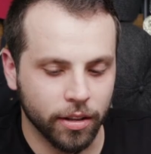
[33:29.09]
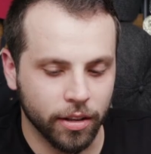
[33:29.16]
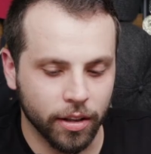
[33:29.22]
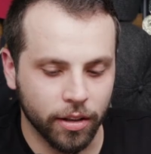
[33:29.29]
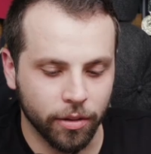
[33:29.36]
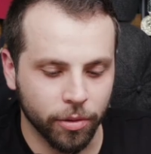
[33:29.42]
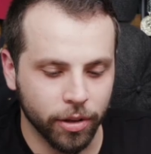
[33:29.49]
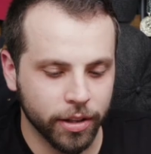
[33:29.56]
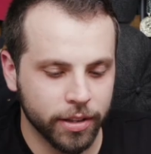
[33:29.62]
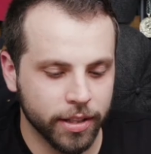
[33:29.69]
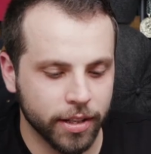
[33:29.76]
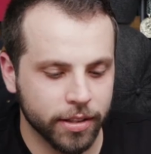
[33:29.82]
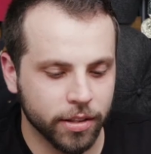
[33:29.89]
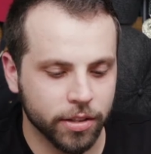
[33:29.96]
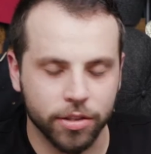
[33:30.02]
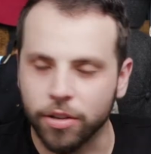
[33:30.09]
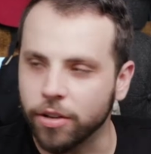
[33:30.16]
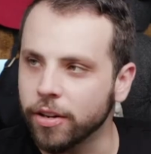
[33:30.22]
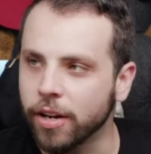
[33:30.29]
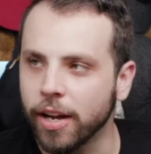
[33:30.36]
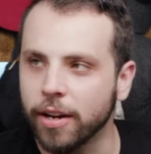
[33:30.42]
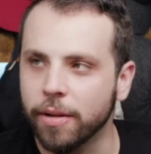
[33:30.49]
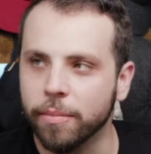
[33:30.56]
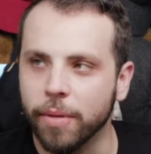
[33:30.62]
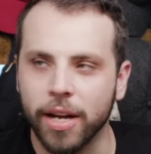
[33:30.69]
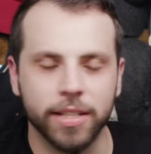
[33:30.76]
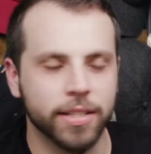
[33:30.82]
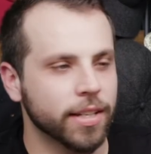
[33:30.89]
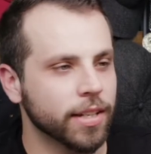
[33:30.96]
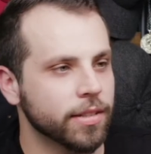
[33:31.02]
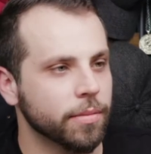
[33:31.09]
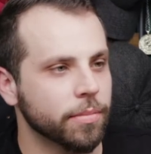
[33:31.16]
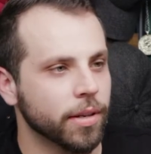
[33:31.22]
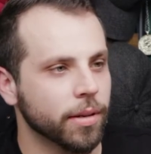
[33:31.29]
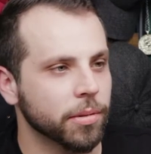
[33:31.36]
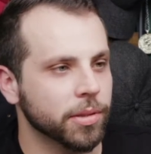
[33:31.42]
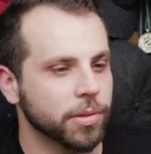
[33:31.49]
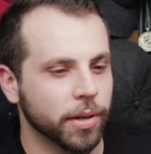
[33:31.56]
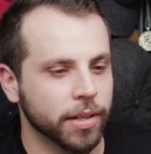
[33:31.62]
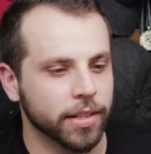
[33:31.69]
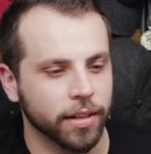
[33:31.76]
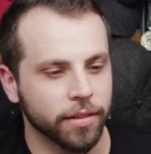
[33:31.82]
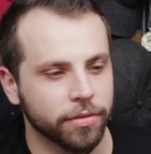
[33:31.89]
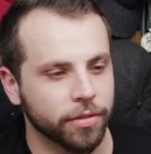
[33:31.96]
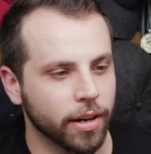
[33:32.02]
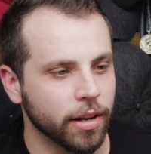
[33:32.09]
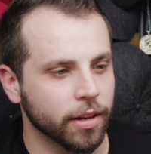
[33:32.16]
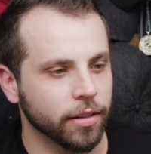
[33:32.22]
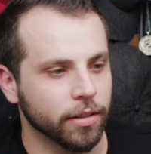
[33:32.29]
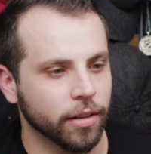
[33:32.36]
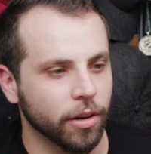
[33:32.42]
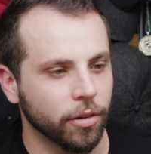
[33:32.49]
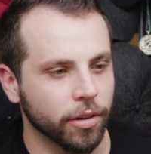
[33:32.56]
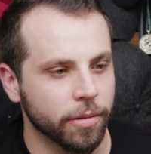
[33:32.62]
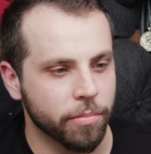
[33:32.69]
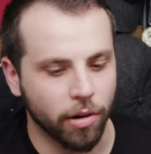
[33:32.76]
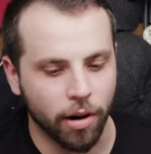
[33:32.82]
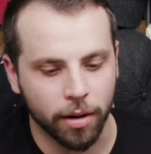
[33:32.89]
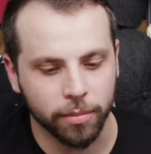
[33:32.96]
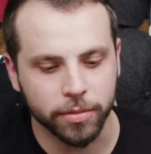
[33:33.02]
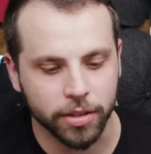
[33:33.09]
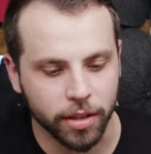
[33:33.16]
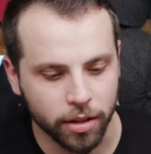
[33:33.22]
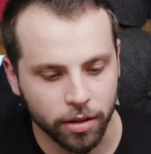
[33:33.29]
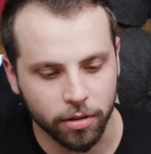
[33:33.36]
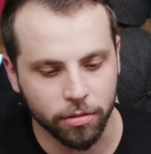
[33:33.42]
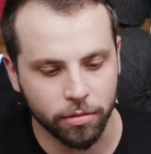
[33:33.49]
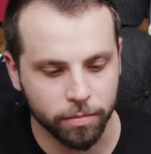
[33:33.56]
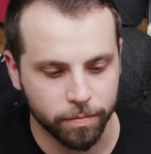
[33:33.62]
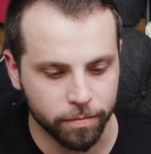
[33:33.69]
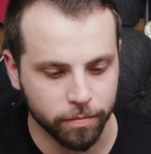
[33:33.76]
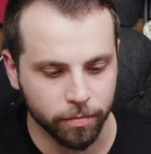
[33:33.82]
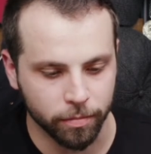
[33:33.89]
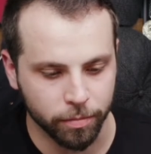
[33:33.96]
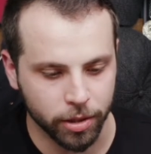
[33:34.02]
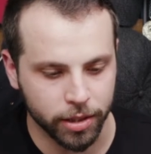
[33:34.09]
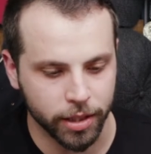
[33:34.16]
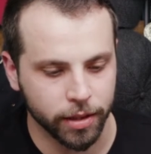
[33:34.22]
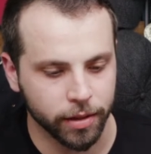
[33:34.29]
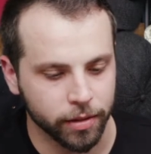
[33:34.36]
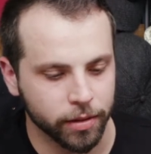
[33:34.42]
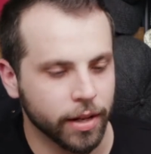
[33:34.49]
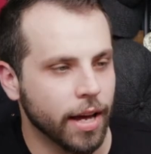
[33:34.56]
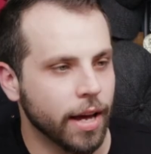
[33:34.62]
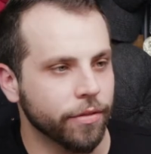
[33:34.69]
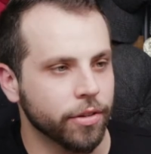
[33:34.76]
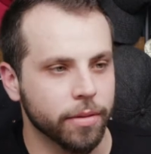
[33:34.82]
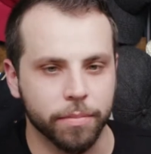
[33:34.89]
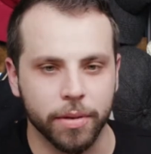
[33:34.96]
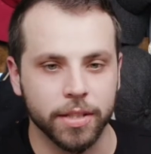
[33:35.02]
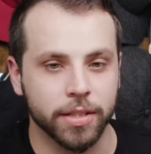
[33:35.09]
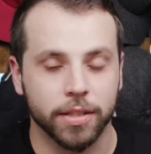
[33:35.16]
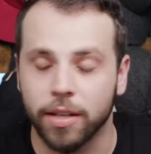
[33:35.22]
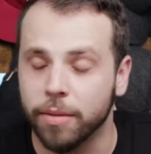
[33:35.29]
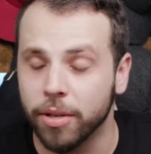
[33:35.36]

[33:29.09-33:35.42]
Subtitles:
It really takes a certain kind of mindset to be able to identify not only problems that you particularly have in a business.